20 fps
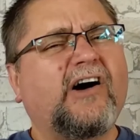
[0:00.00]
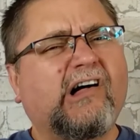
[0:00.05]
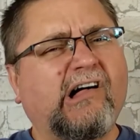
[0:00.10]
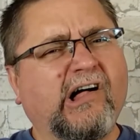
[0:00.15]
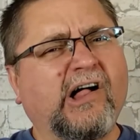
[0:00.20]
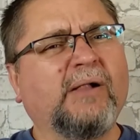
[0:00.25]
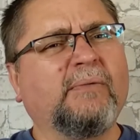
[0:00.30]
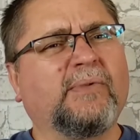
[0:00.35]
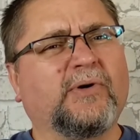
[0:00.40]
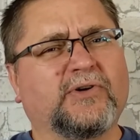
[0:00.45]

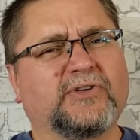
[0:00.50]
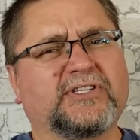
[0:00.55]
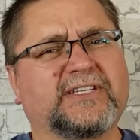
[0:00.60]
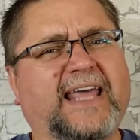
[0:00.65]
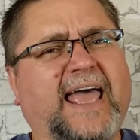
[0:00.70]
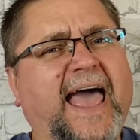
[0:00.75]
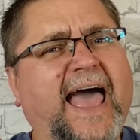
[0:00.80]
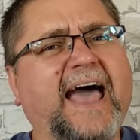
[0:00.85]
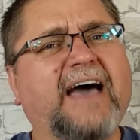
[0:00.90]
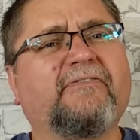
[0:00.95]

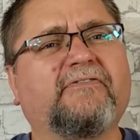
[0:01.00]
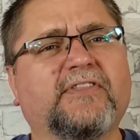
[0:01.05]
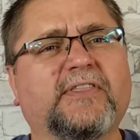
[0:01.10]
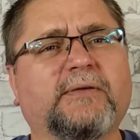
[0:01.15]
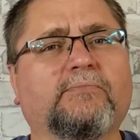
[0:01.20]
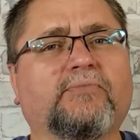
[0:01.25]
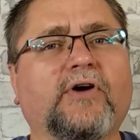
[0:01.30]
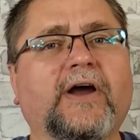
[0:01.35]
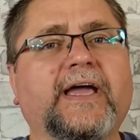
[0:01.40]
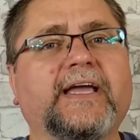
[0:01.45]
Almost half the
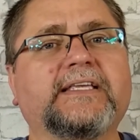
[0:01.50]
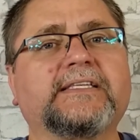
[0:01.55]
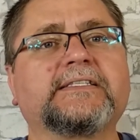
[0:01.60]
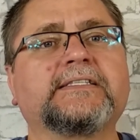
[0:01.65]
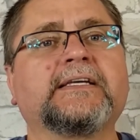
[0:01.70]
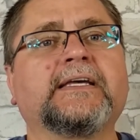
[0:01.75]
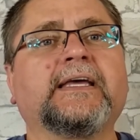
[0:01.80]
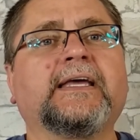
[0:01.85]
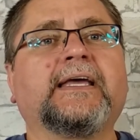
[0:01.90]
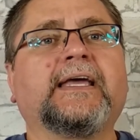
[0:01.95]

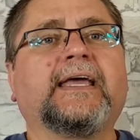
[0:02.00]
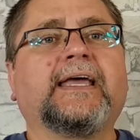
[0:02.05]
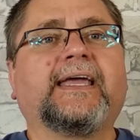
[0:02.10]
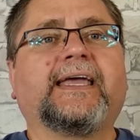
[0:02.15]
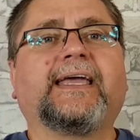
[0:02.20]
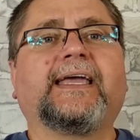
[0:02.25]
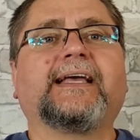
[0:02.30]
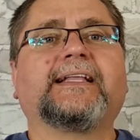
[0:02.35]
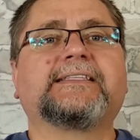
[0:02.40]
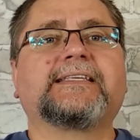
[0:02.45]
price.
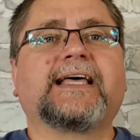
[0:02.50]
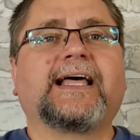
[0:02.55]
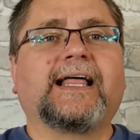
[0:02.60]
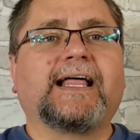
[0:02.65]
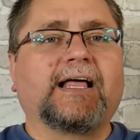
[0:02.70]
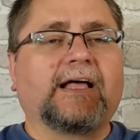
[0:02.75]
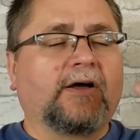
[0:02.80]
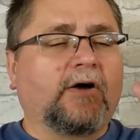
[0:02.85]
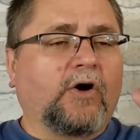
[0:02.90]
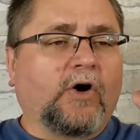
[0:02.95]
It's
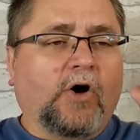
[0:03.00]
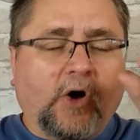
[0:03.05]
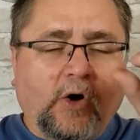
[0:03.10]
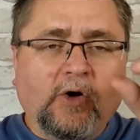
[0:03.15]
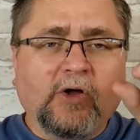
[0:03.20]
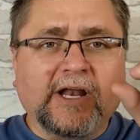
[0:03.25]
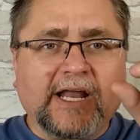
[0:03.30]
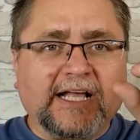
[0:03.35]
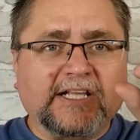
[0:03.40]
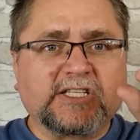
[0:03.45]
a
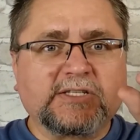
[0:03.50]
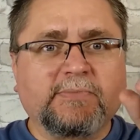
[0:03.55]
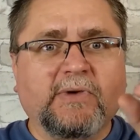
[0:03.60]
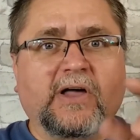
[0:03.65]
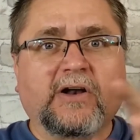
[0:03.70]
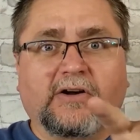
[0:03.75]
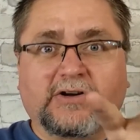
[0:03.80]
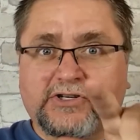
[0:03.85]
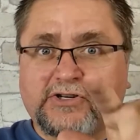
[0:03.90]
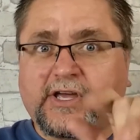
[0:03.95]
whole lot
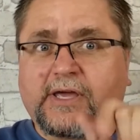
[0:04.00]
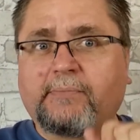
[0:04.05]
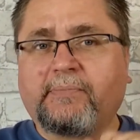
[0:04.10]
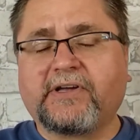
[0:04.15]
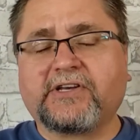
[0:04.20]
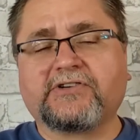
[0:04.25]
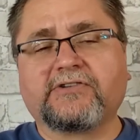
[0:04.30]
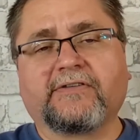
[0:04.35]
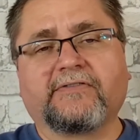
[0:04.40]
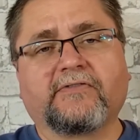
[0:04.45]
smaller. I'll show you a
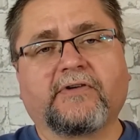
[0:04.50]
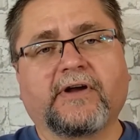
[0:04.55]
picture of it